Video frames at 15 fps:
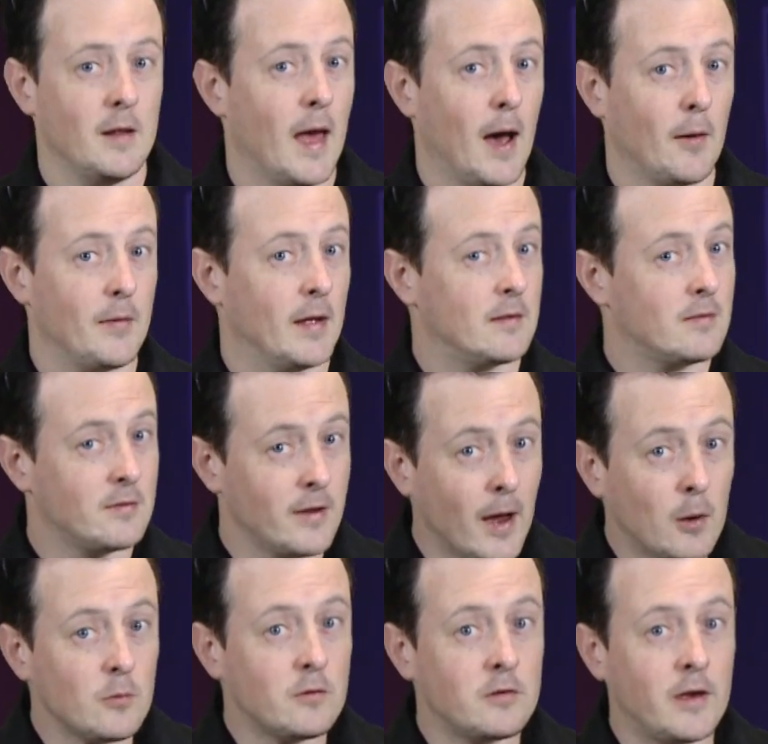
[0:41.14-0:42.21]
Now, that
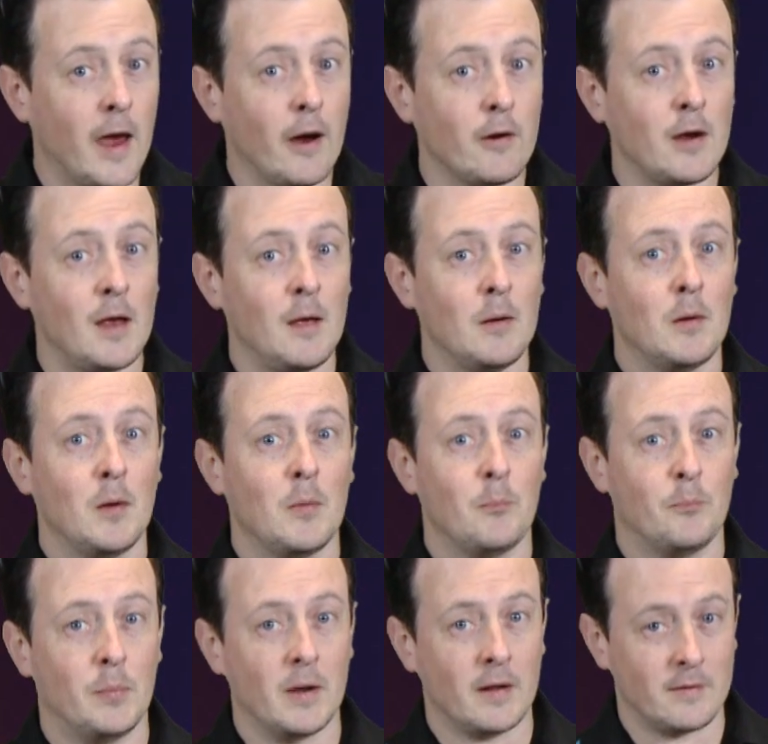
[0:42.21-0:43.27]
sounds scary,
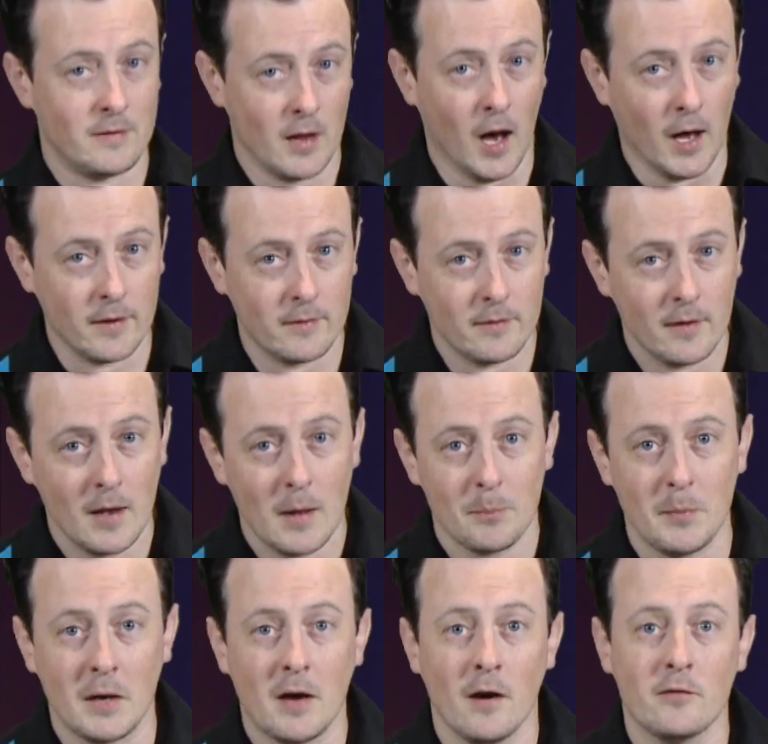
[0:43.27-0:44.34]
but it's not,
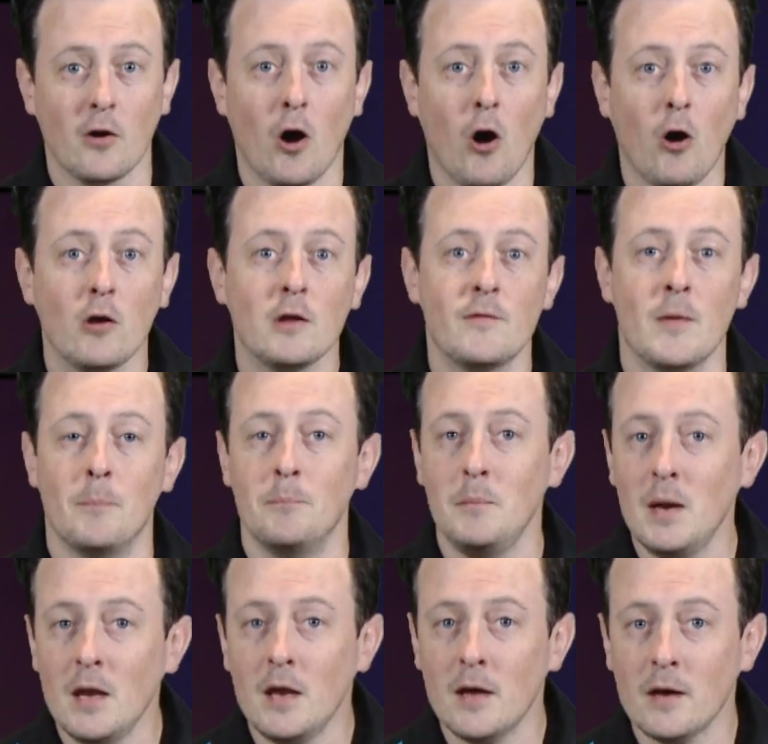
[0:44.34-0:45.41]
because all of the
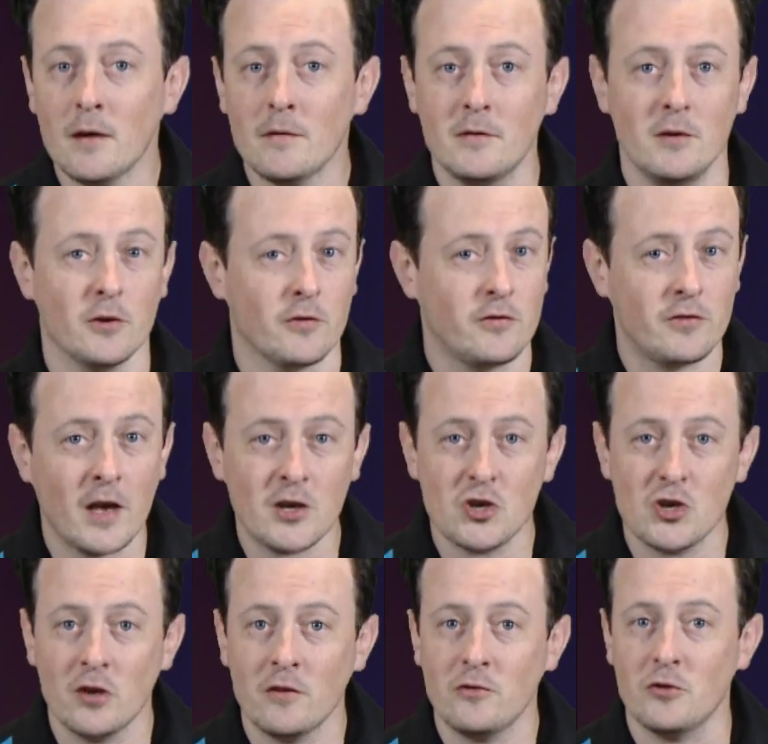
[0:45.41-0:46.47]
media, your
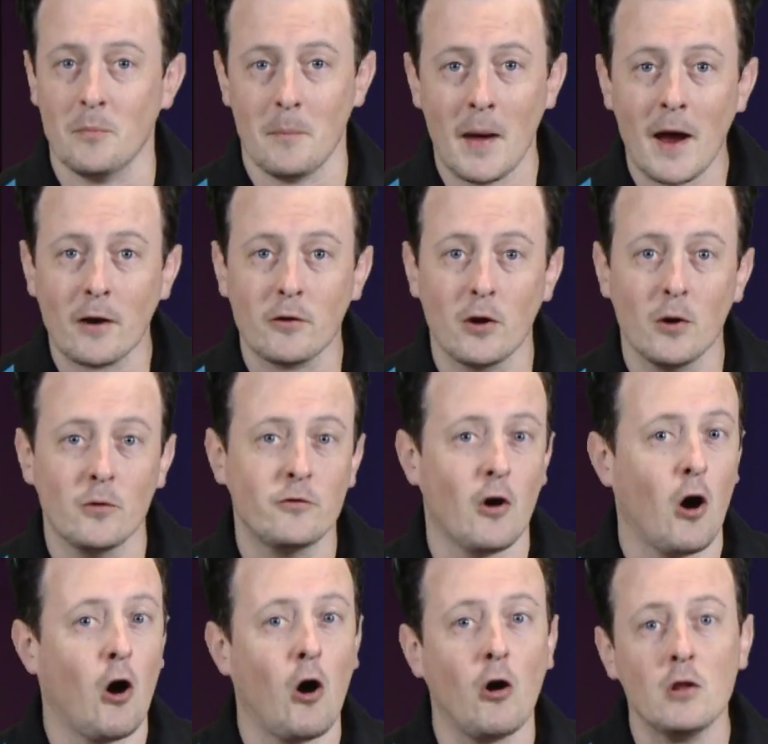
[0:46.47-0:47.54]
sessions, your macros,
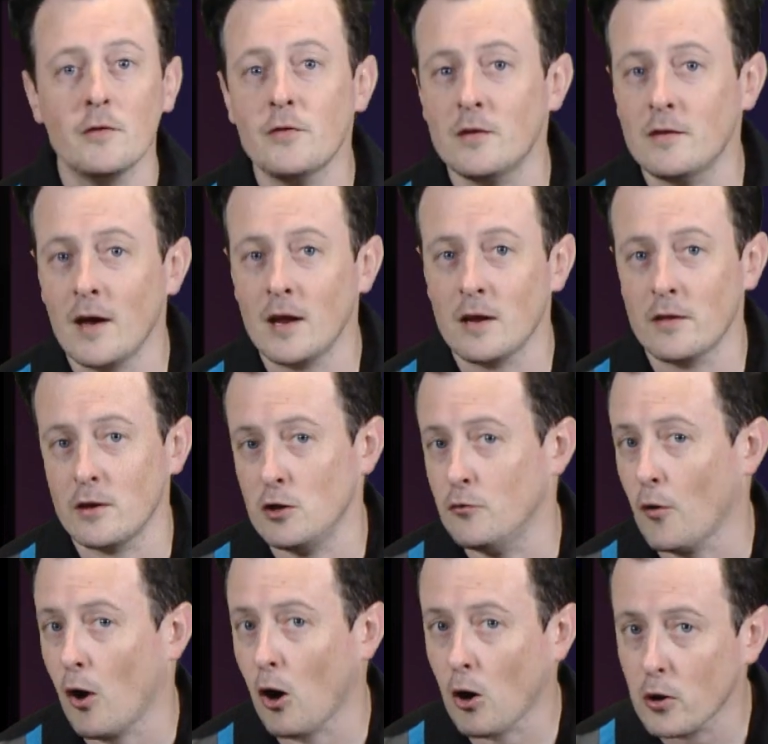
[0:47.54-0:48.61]
all of the data that
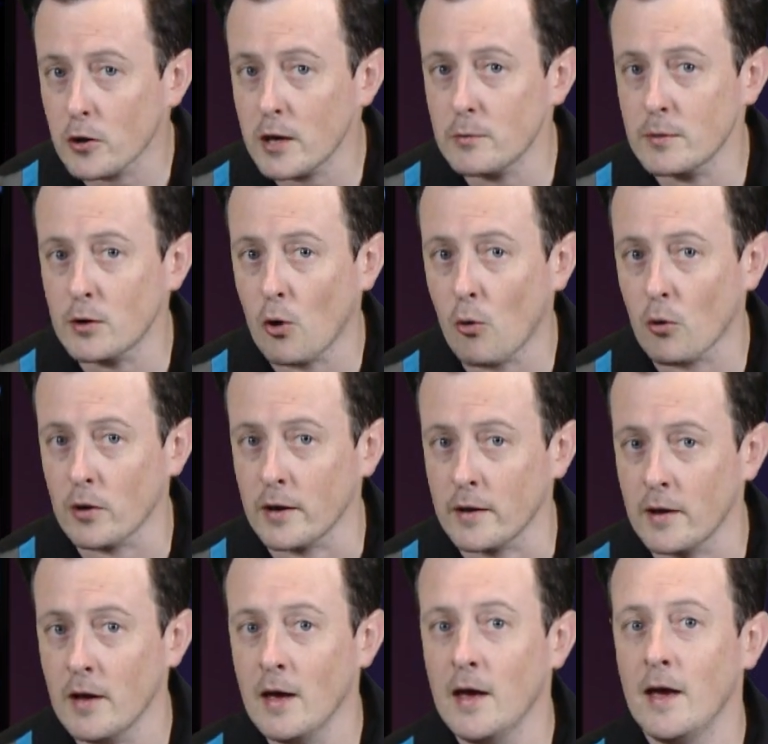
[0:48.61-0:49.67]
you've already
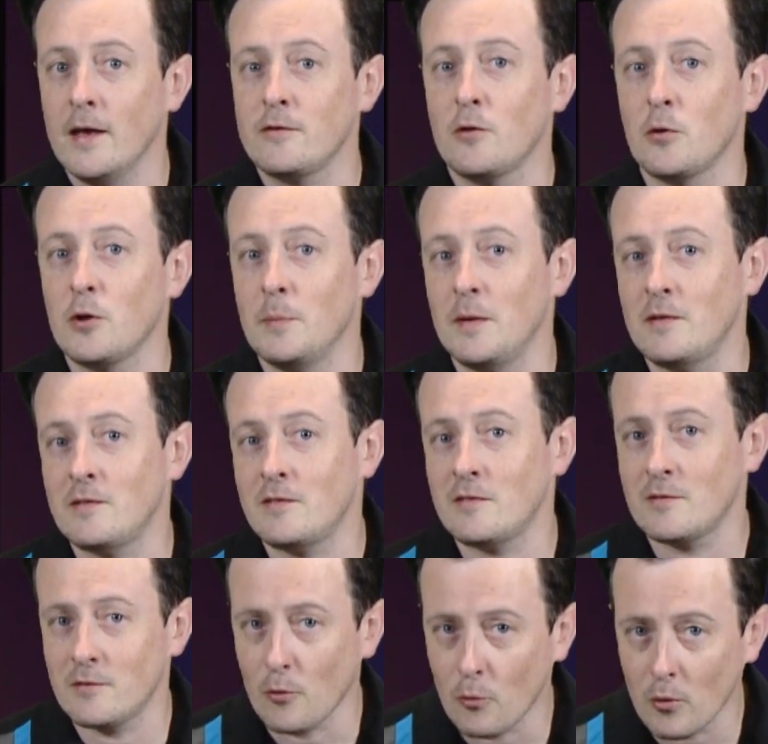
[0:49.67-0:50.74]
recorded is going to be
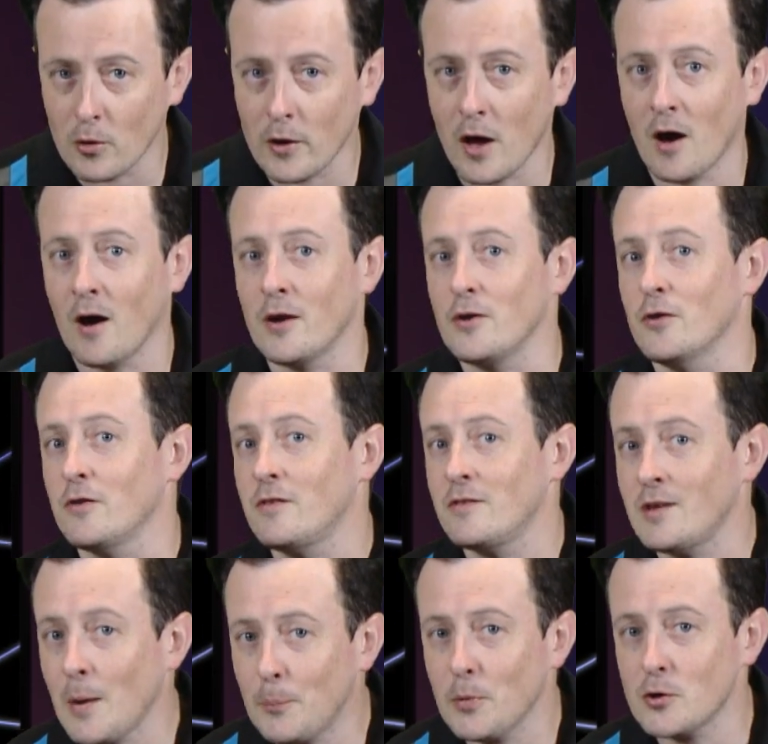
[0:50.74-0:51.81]
stored on your
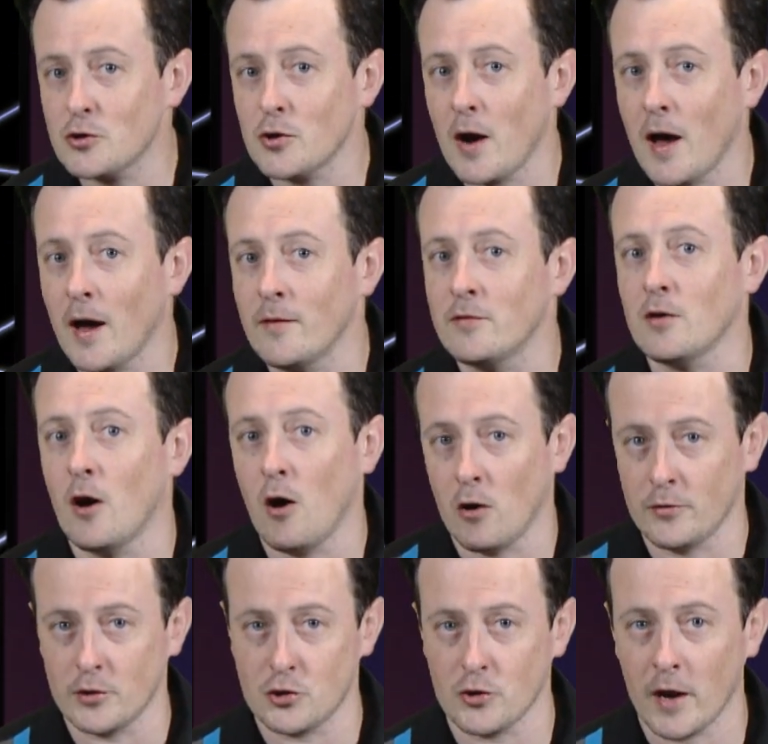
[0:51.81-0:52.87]
separate drives
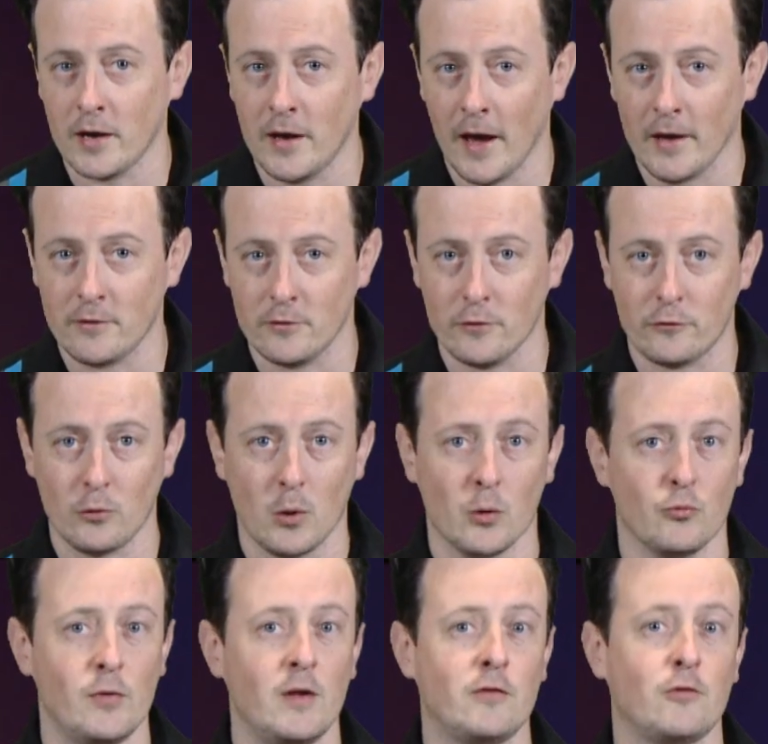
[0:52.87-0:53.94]
on the TriCaster. So
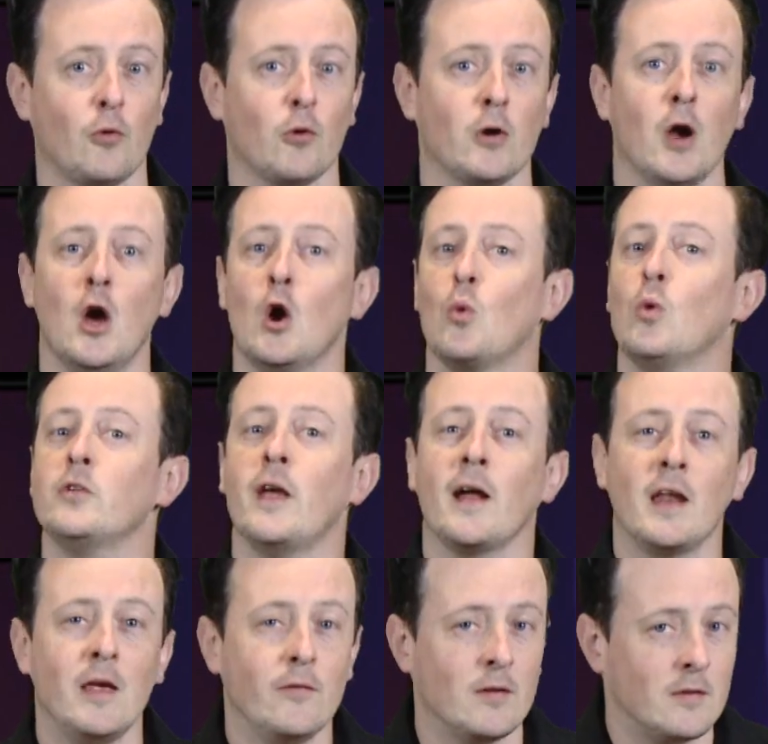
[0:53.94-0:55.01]
a restore will
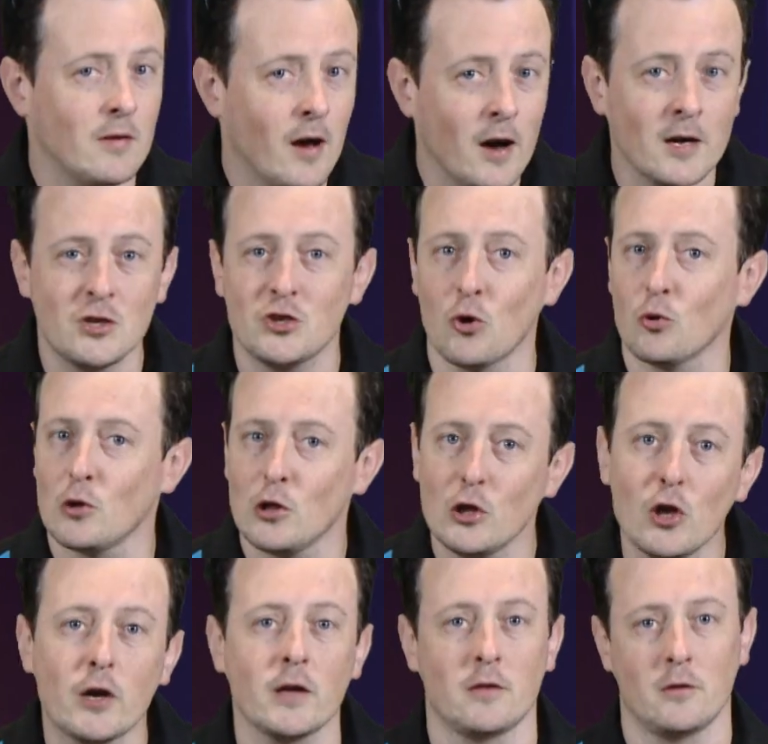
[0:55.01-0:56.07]
not even touch or
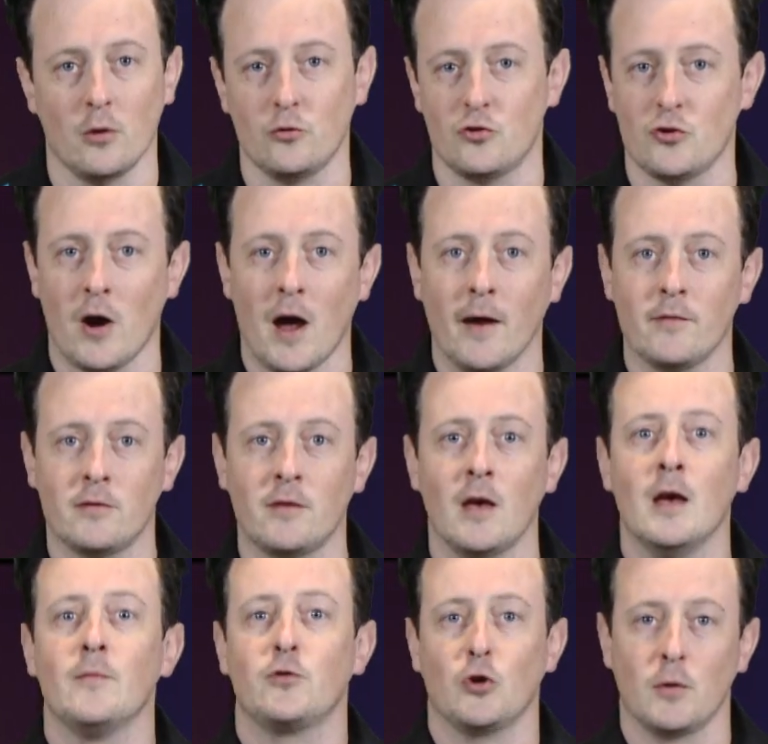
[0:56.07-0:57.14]
look at those drives
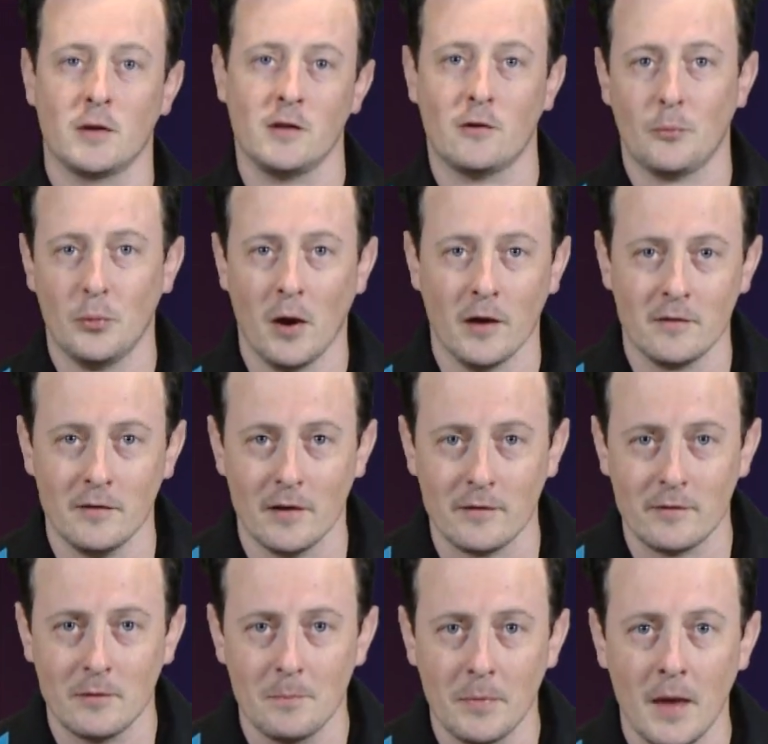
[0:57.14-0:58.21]
during this
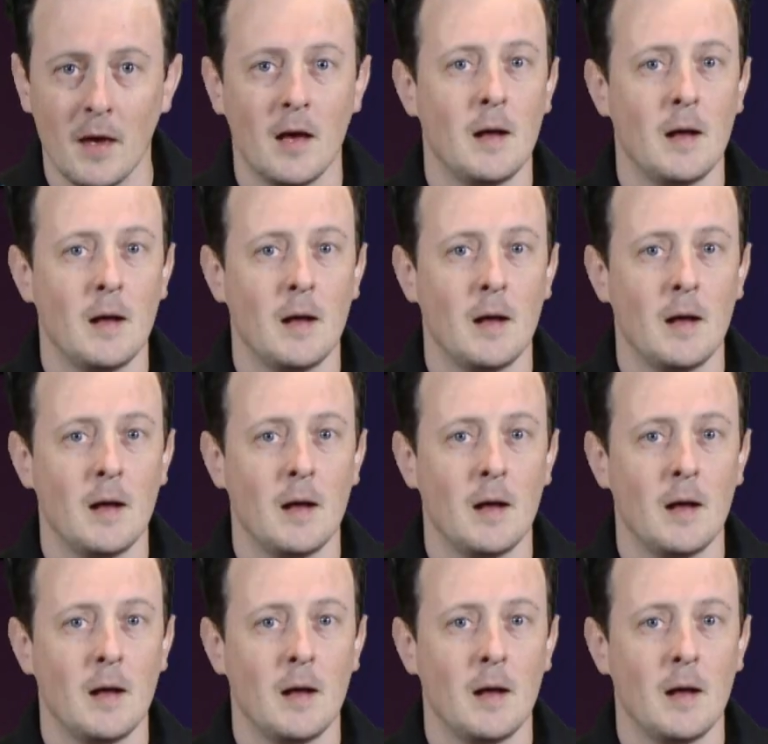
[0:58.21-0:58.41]
process.